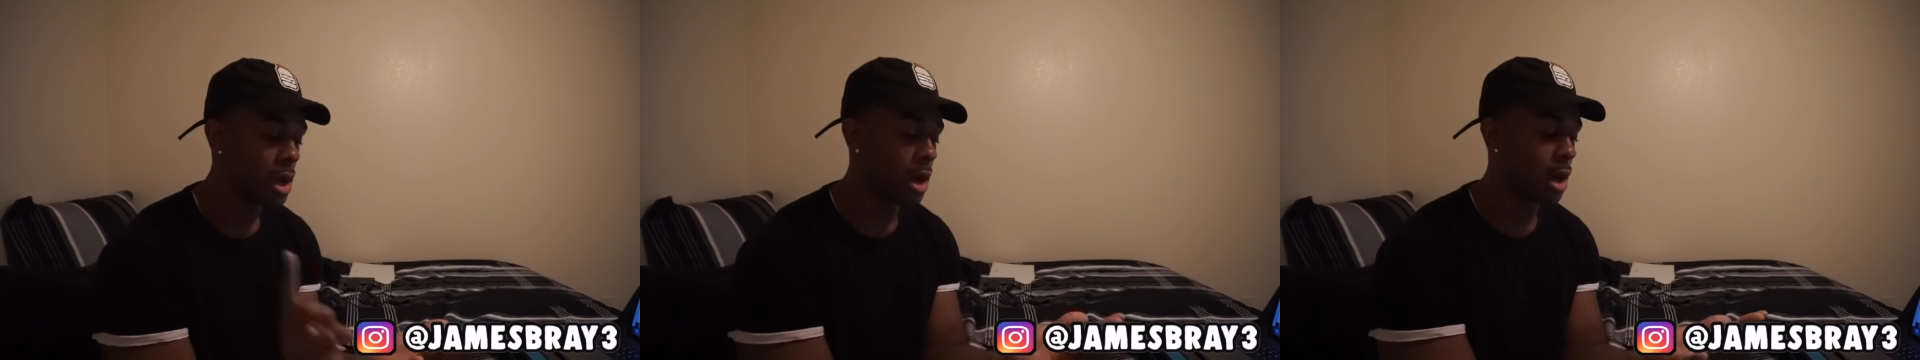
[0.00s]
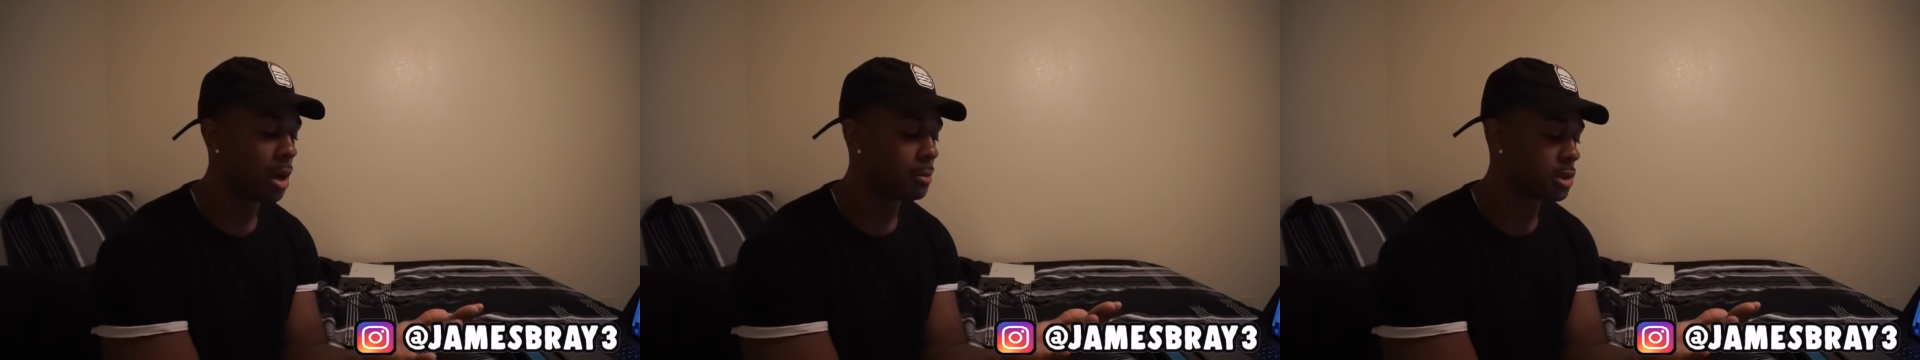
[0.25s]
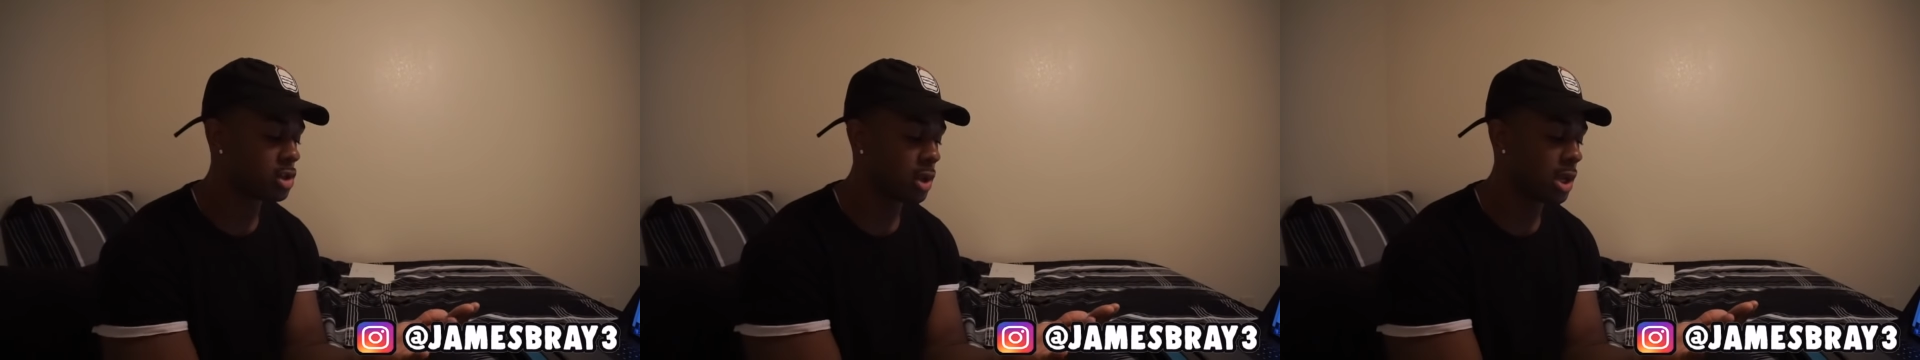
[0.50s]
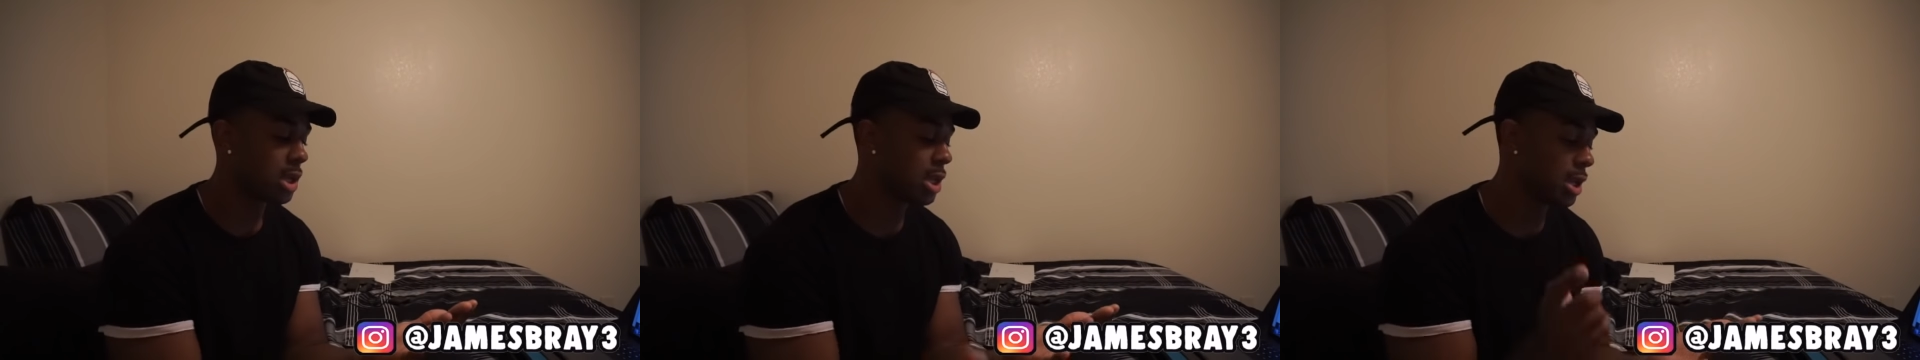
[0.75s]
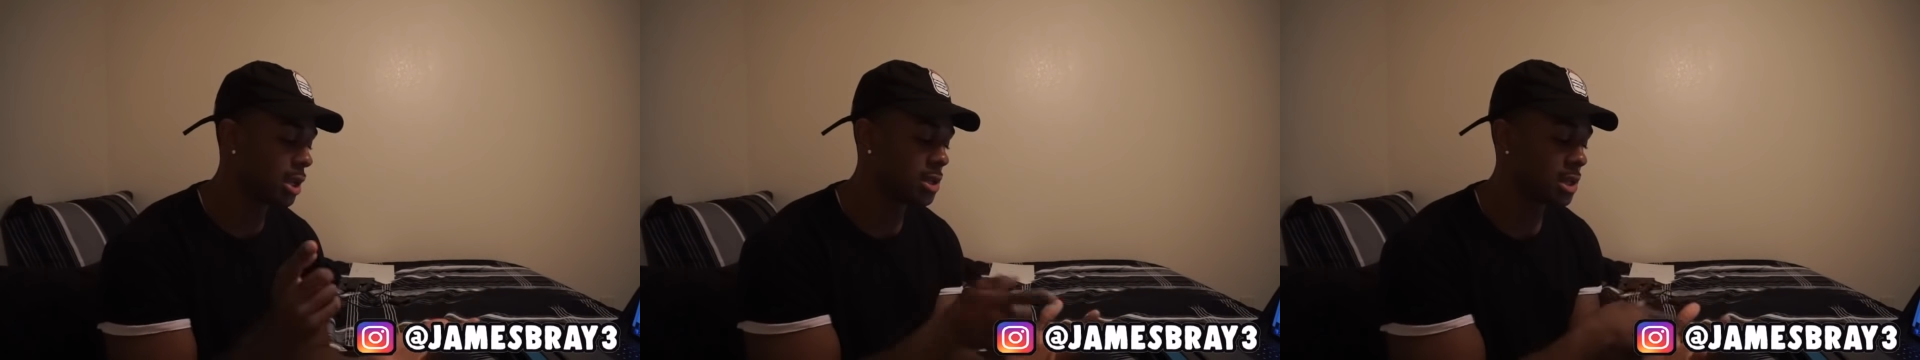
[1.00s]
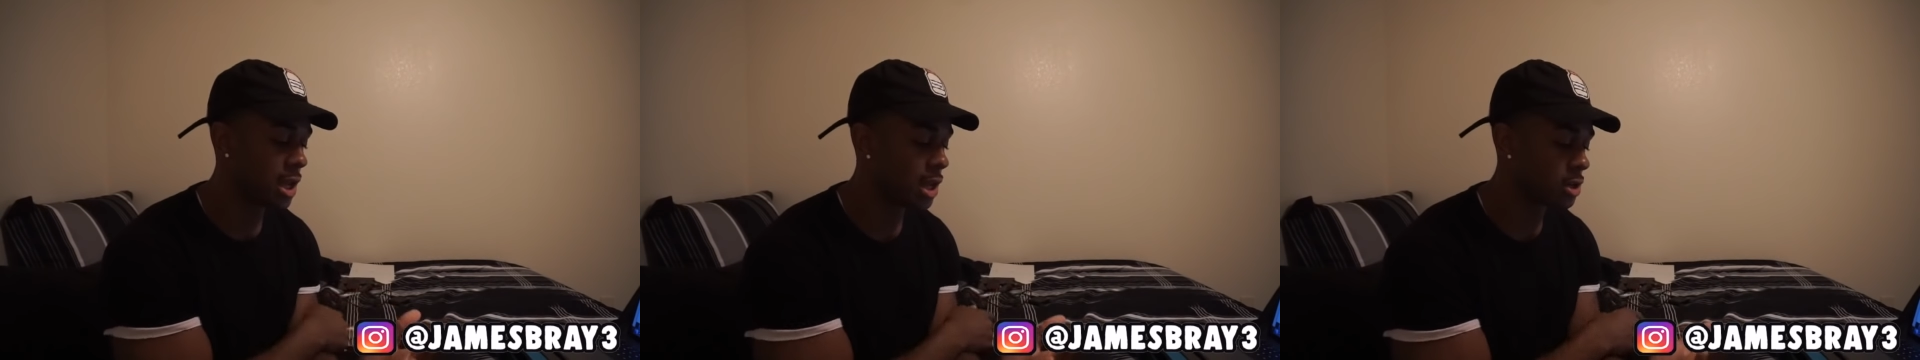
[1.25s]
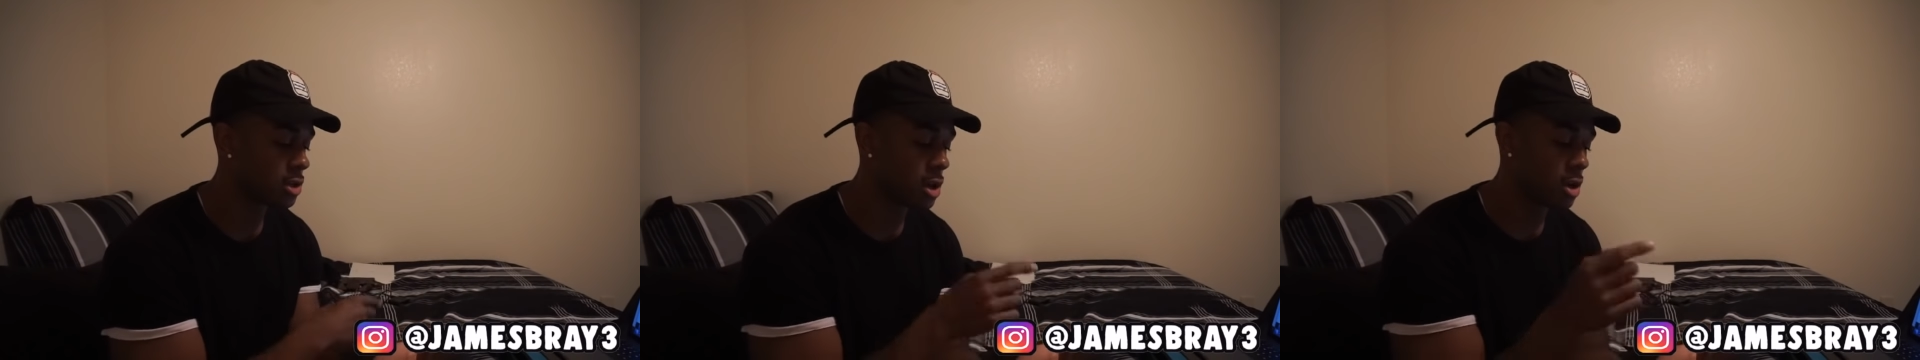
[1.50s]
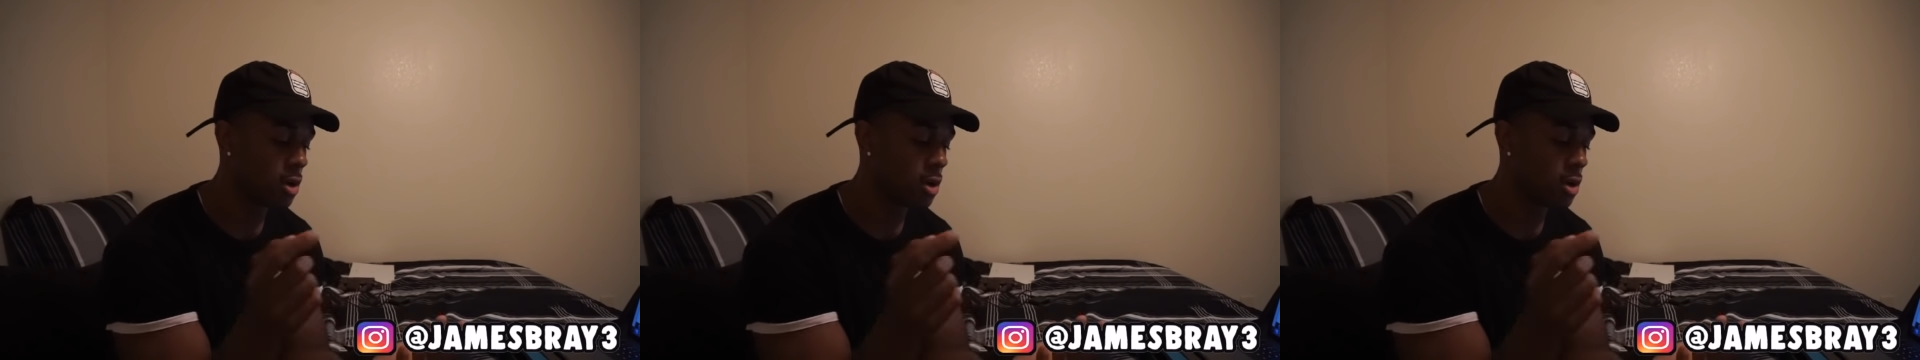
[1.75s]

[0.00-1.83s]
um, Stray Kids, E X